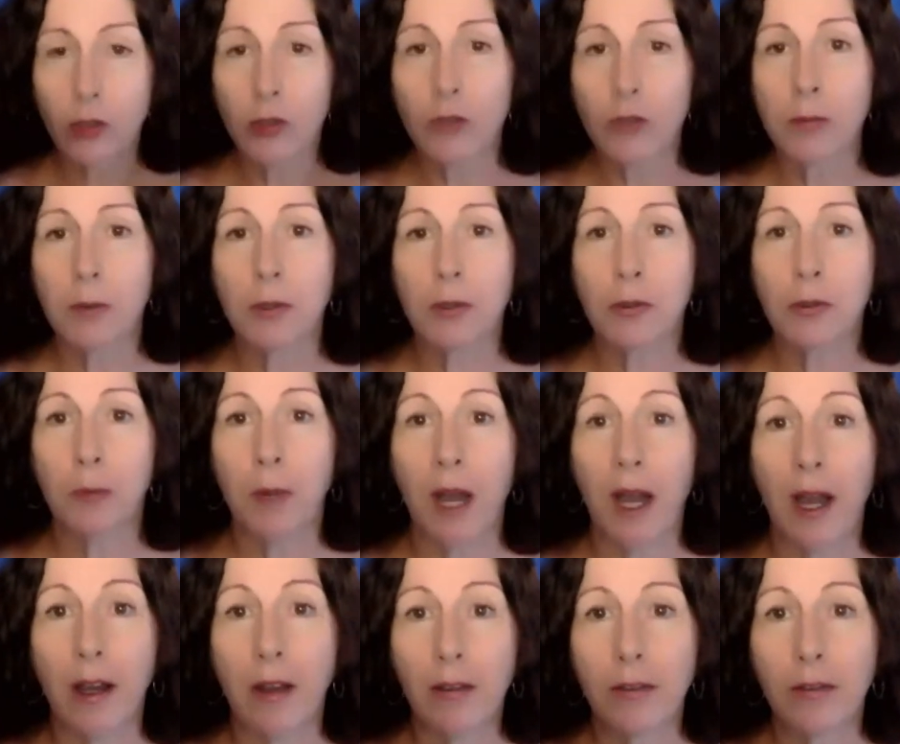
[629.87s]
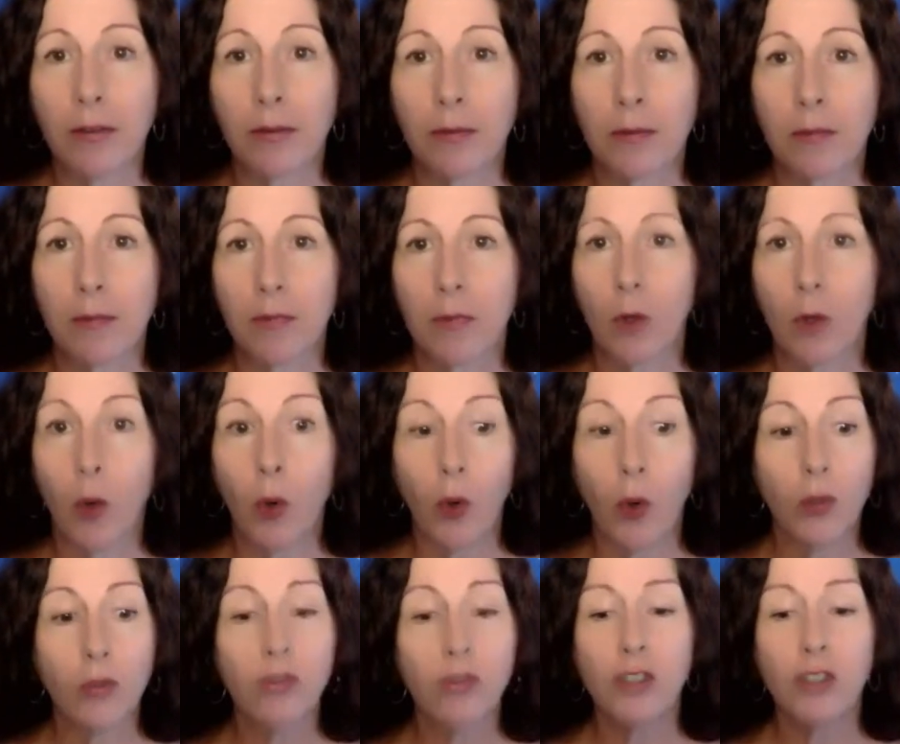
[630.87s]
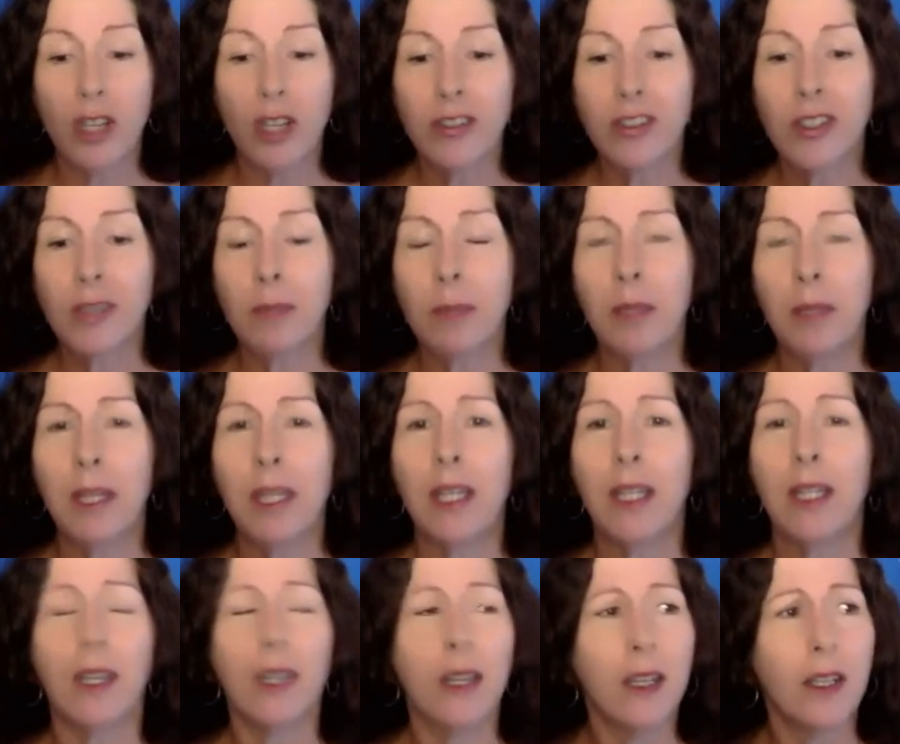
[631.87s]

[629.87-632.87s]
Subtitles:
your spiritual path, or just to be